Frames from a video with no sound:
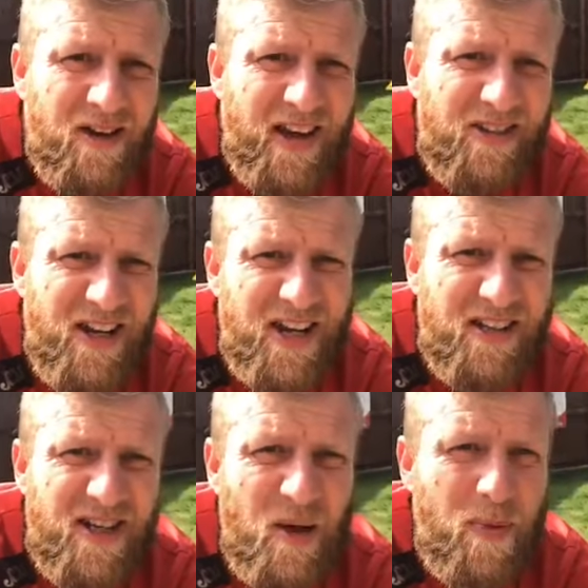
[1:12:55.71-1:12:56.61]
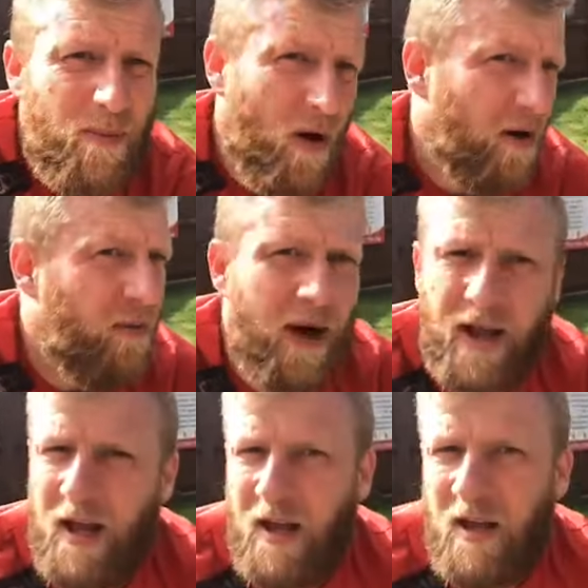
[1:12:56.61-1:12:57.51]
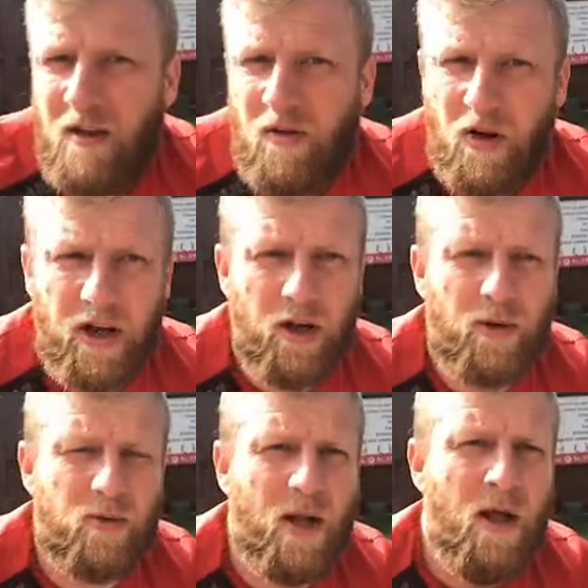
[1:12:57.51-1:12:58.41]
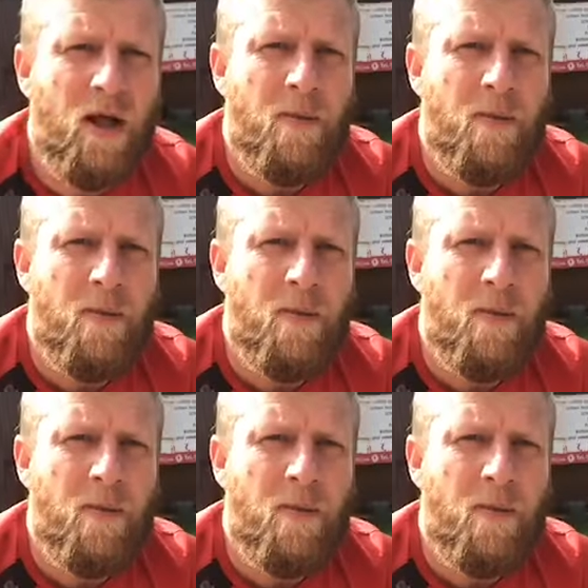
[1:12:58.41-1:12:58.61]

Okay, so you can see a bit more of my funky do as well.